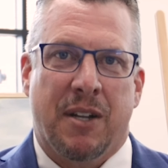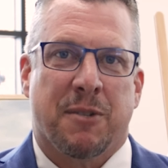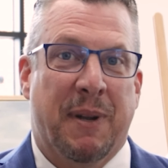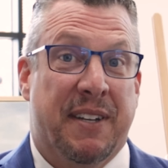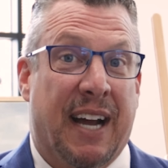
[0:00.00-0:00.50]

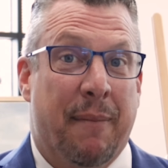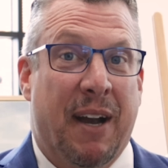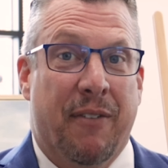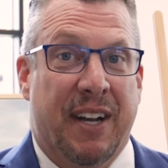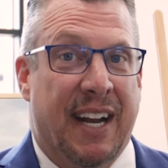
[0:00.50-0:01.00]
Spend time
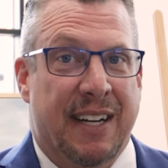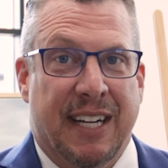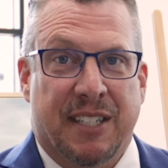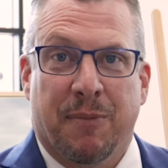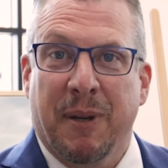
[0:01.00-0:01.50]
every day.
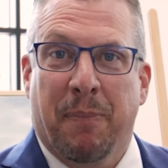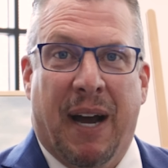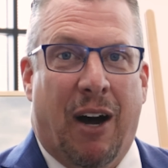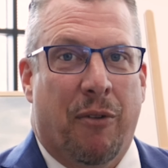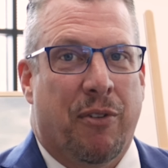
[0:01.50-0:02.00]
It's been
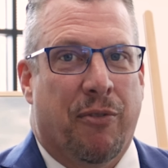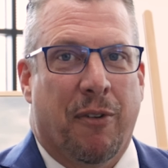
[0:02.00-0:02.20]
powerful